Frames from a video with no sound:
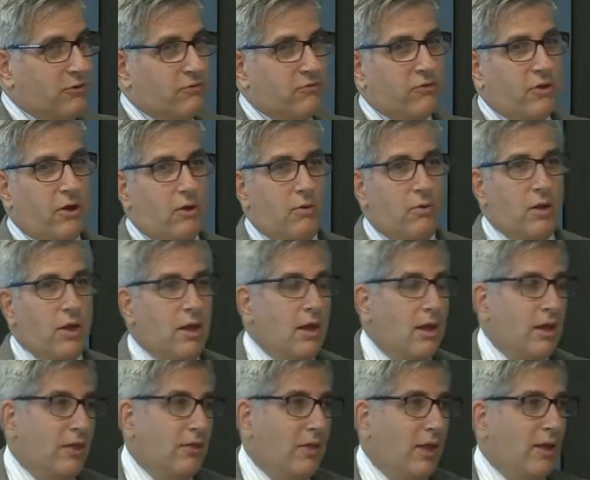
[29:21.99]
So
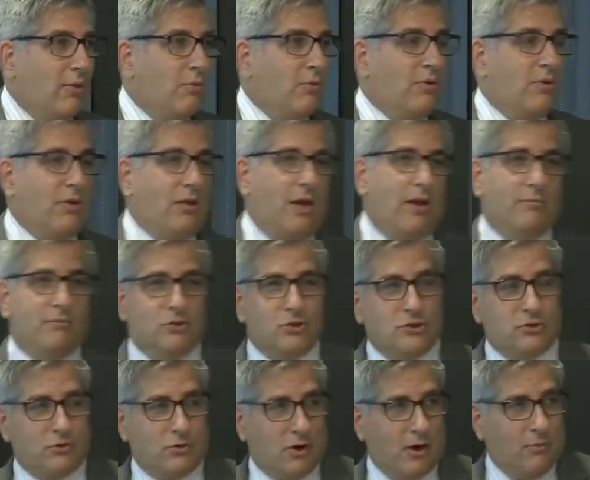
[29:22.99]
they will, I'm
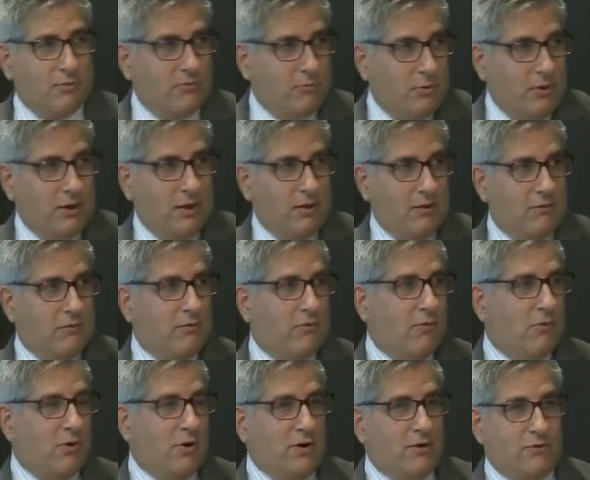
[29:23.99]
sure I'm speaking
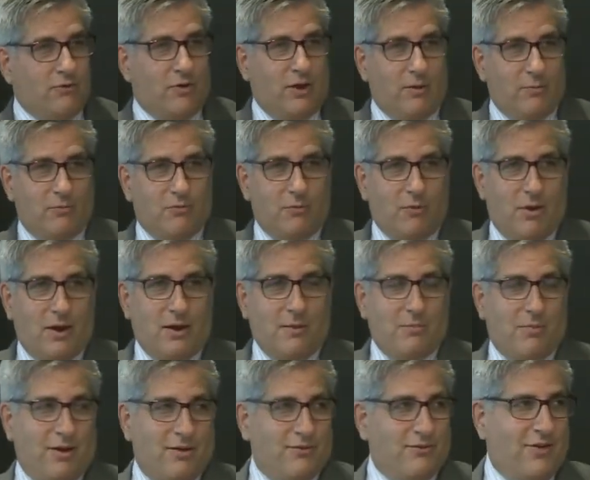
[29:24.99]
for James White
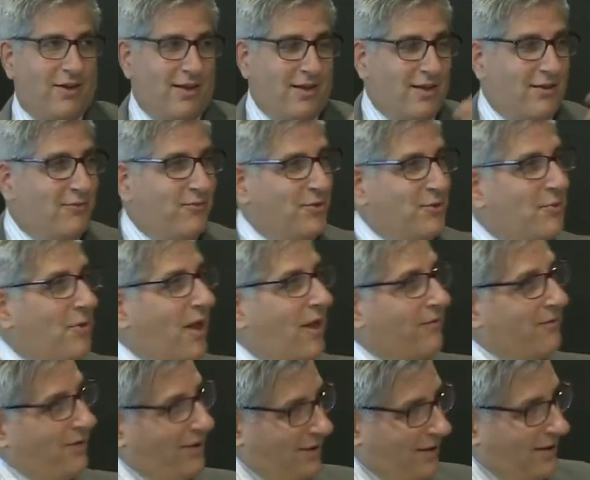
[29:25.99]
by saying if you have
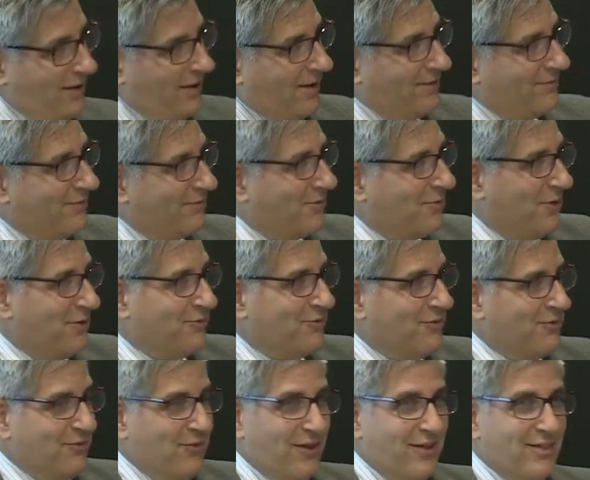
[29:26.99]
any kinds of
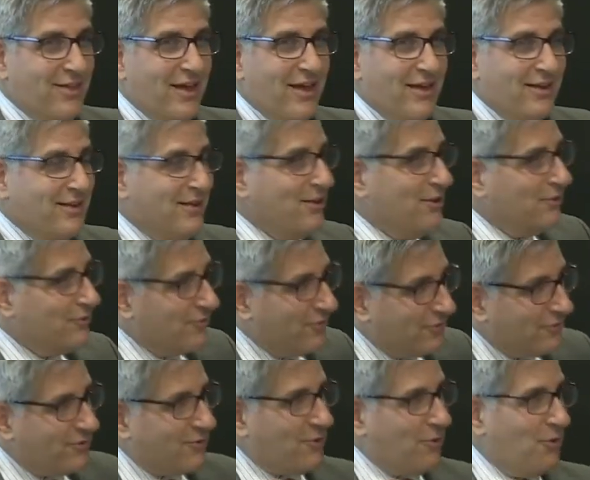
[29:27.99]
questions like that,
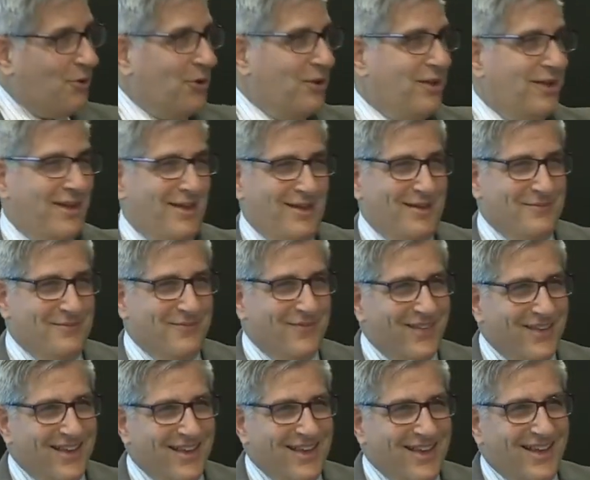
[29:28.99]
just call him
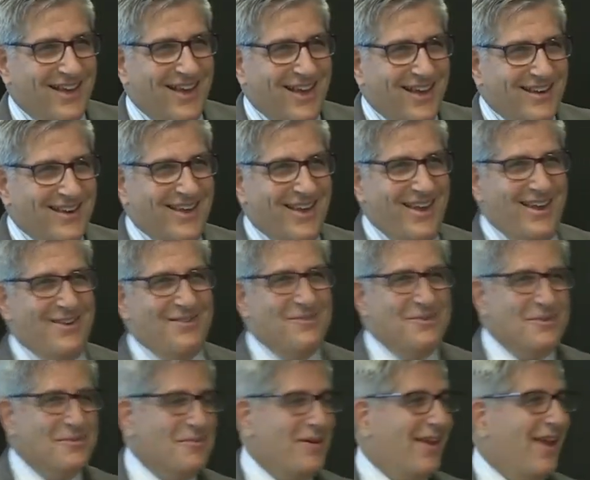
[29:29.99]
and he
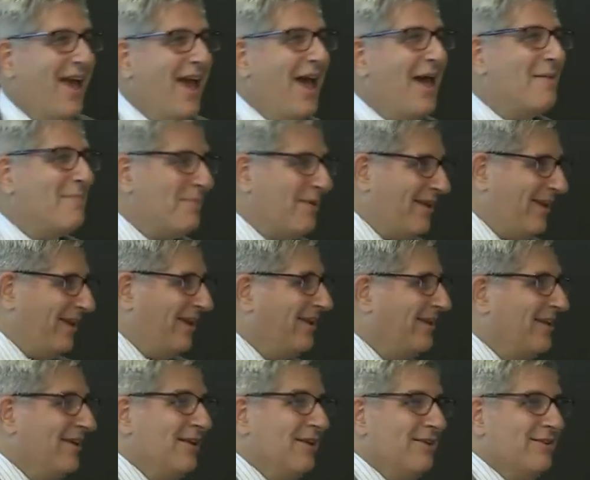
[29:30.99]
will be happy
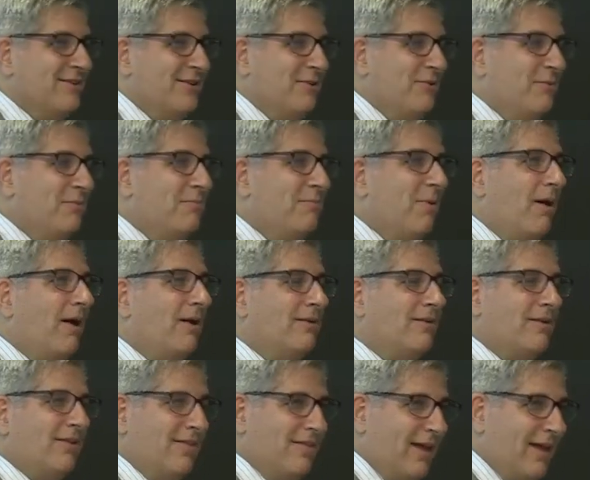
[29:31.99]
to
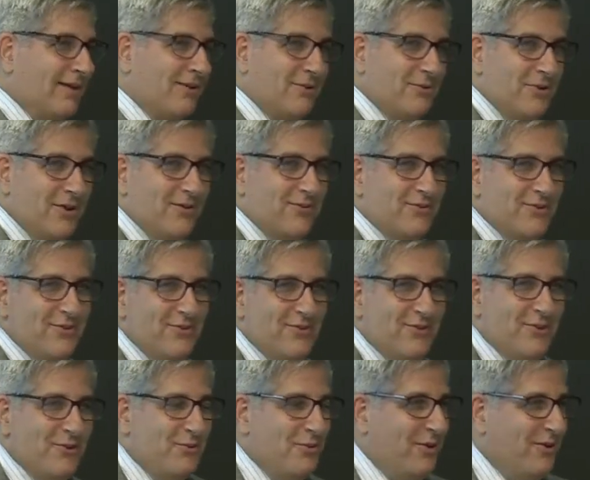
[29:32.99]
punt that question
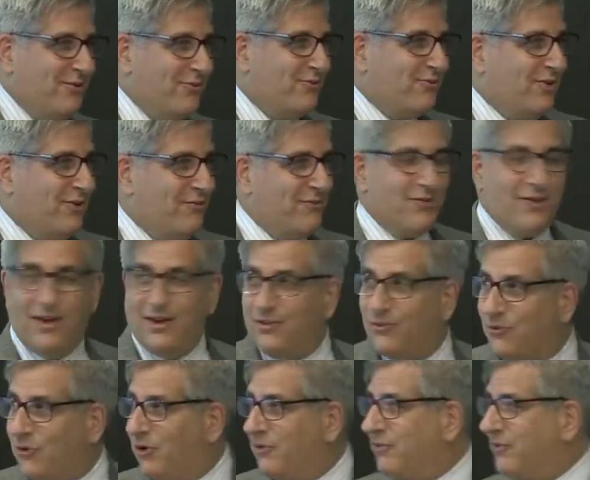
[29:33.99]
to his chief science
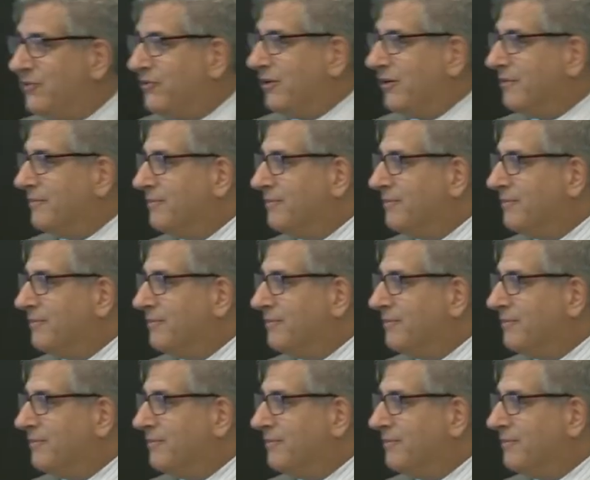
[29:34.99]
officer.